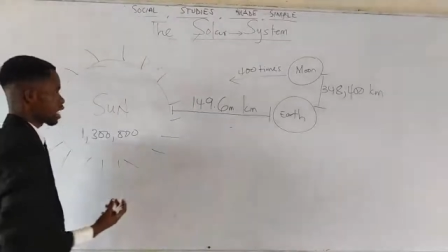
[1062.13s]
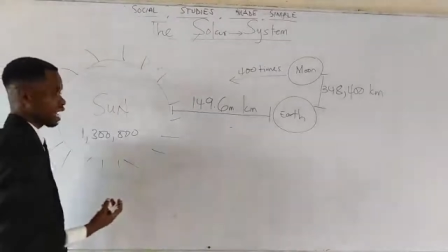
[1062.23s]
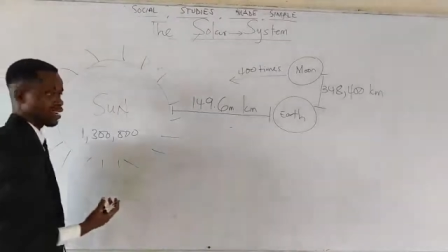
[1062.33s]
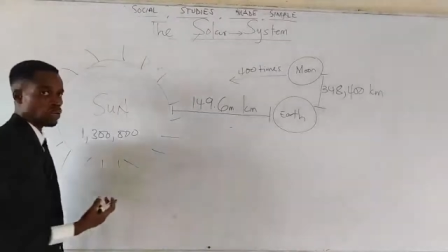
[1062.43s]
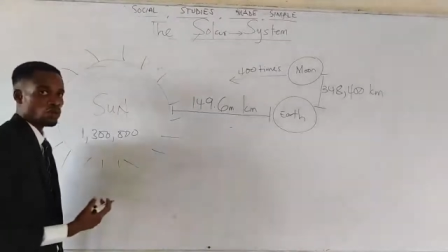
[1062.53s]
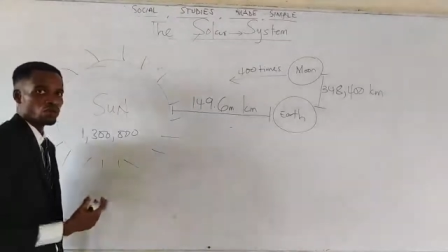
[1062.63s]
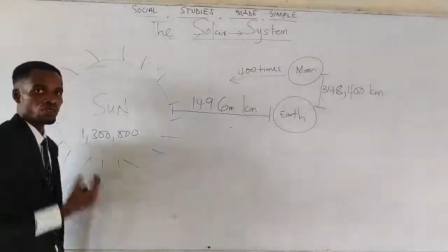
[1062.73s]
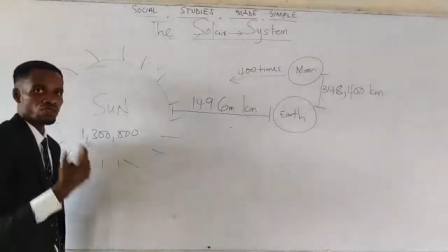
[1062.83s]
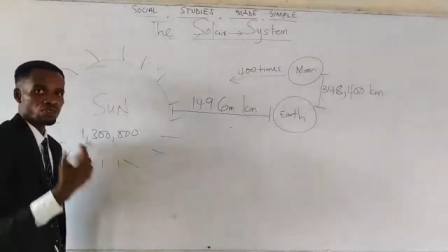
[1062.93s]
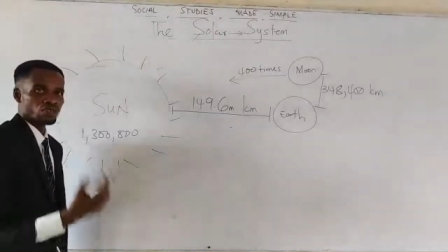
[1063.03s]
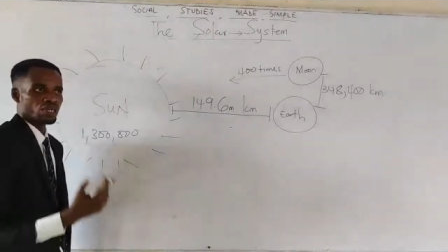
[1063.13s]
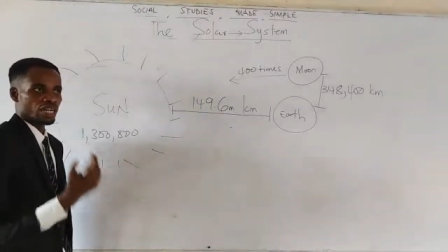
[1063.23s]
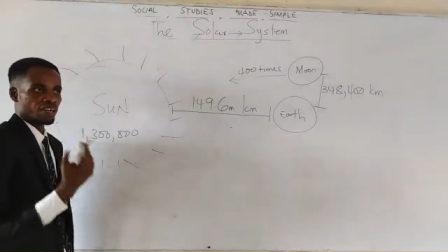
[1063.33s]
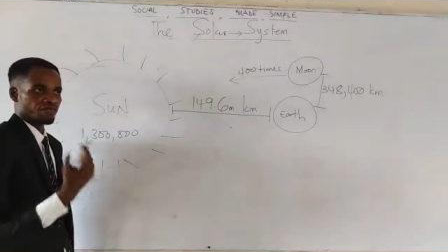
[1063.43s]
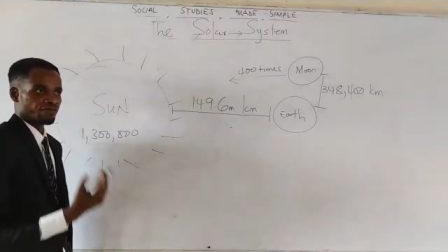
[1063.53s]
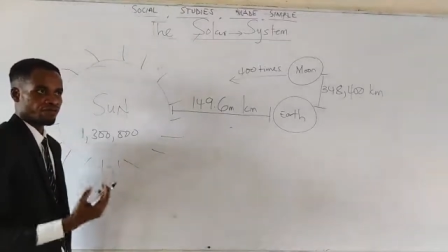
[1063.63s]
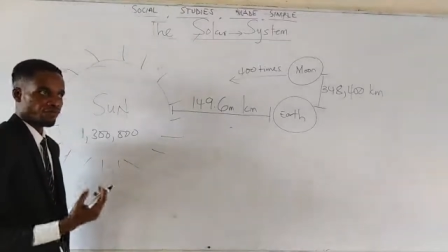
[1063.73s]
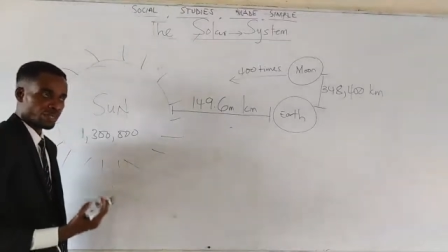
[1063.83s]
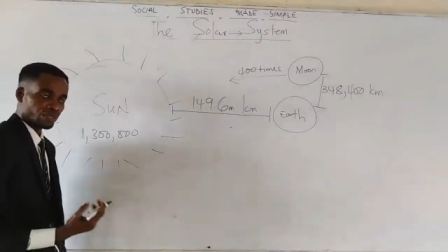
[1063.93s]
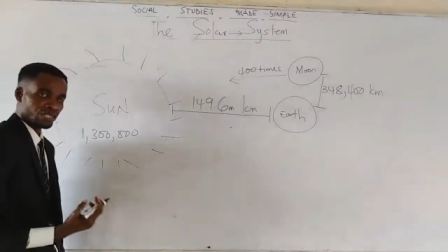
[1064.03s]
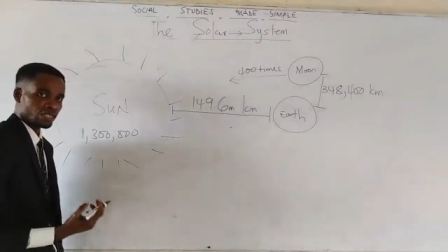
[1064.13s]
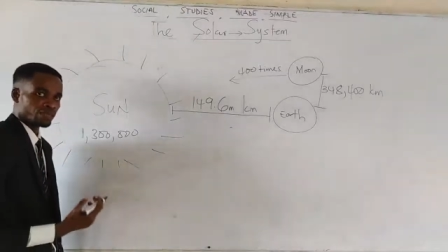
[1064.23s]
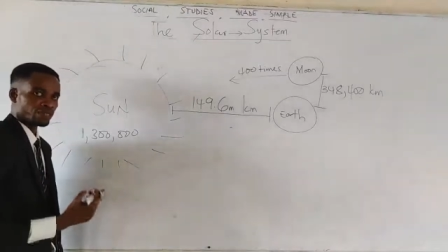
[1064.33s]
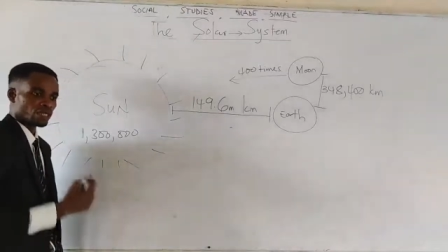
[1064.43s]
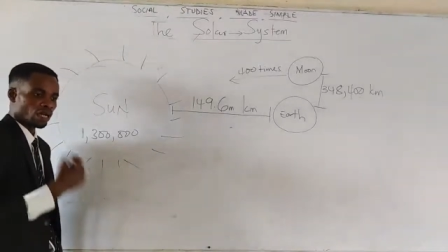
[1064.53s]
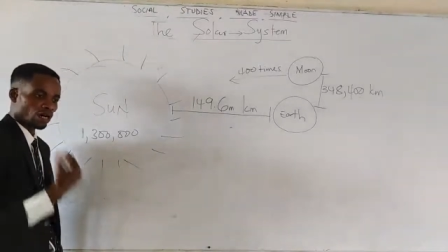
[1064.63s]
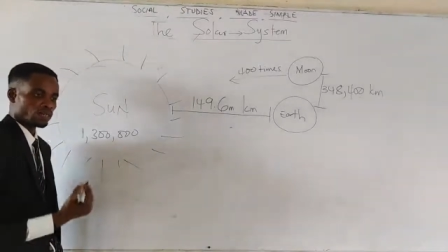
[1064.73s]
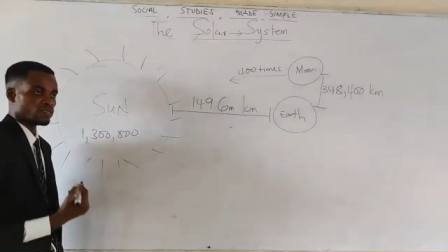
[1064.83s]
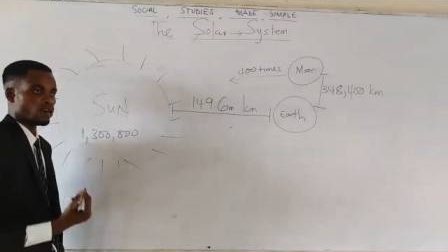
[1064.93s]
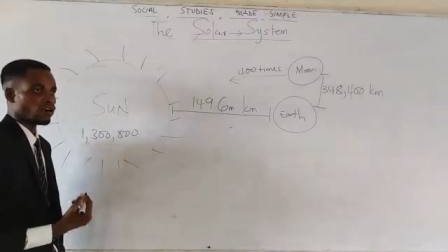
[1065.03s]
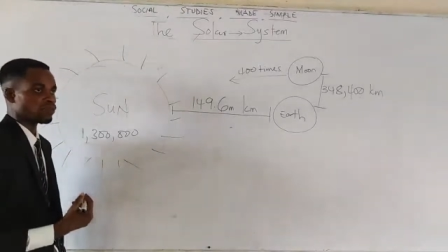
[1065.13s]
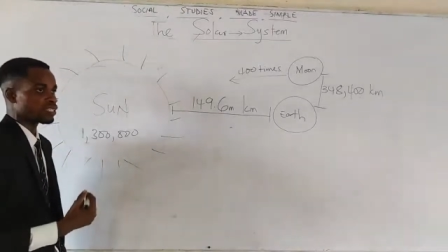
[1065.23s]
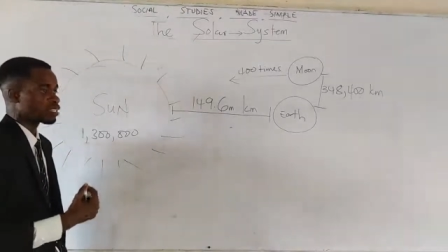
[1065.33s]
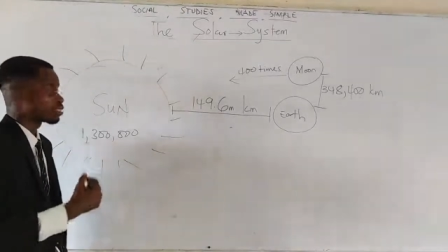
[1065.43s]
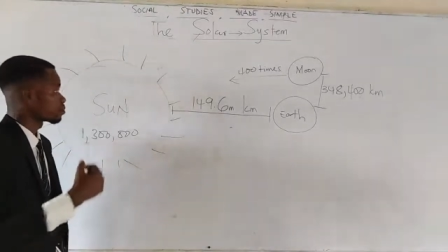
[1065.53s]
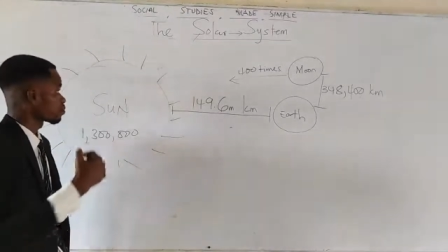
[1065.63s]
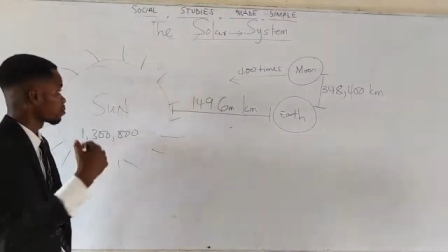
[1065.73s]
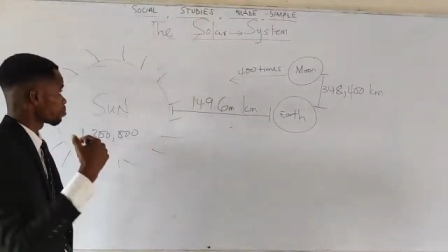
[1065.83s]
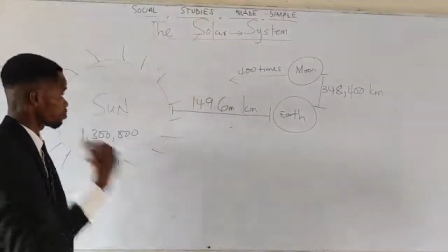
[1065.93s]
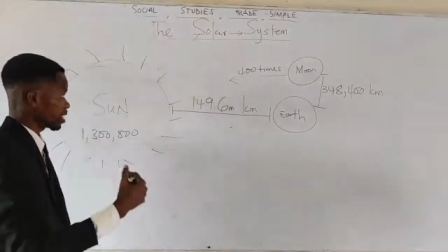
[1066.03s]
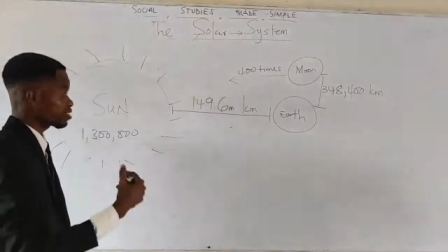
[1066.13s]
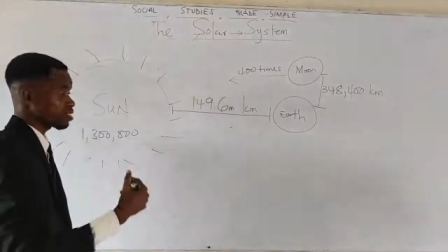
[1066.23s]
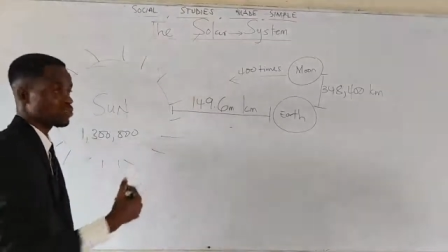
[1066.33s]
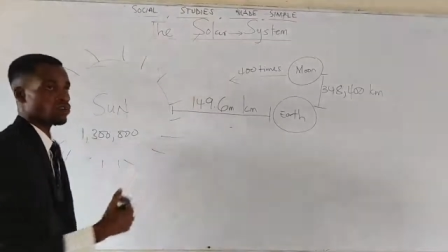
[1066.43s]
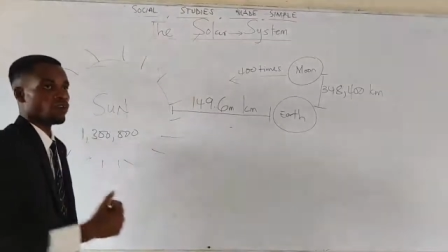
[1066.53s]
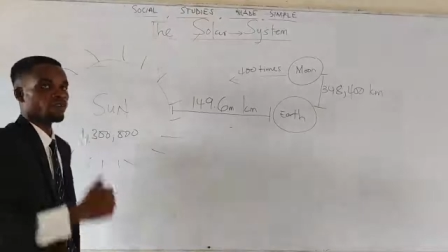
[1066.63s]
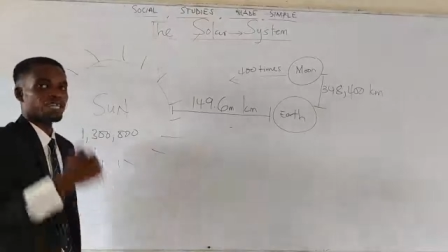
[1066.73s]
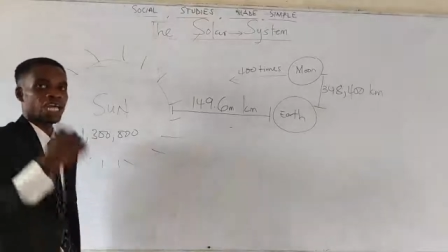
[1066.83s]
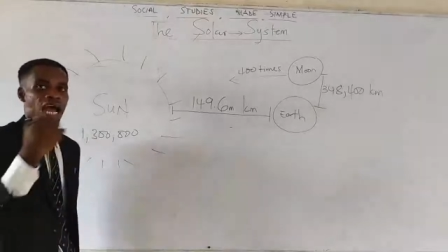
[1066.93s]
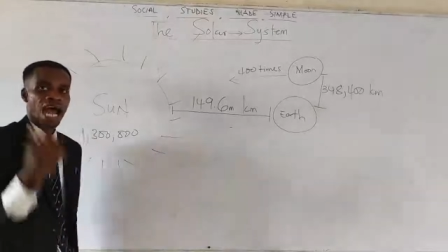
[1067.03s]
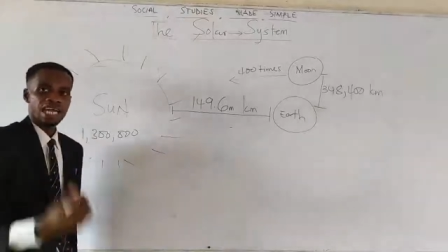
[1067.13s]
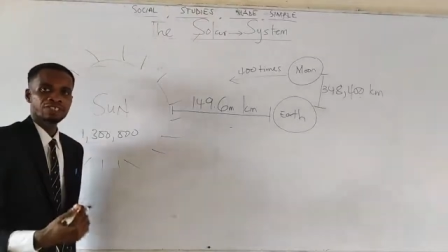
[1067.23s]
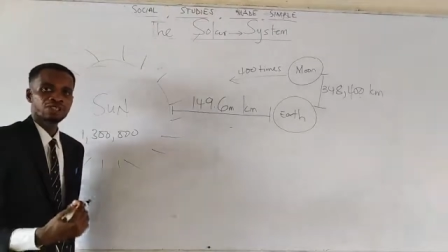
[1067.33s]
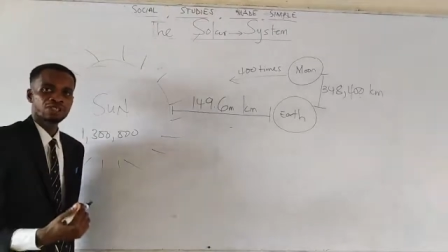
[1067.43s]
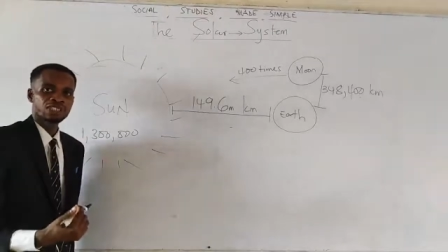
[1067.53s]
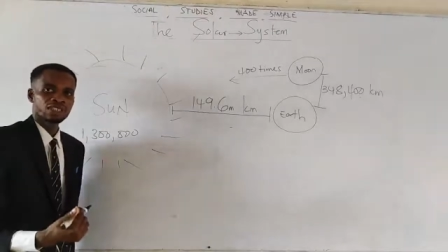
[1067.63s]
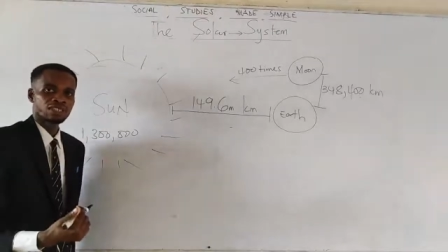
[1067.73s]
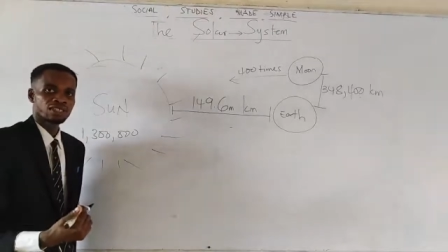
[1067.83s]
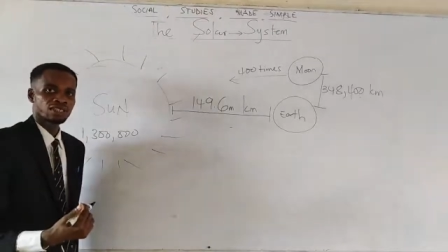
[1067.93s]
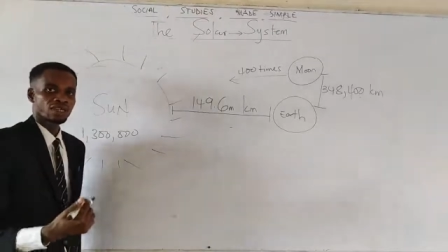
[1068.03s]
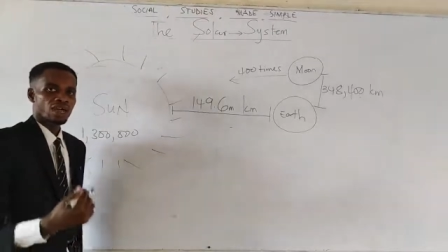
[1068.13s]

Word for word: undergoes nuclear fusion because of the presence of the hydrogen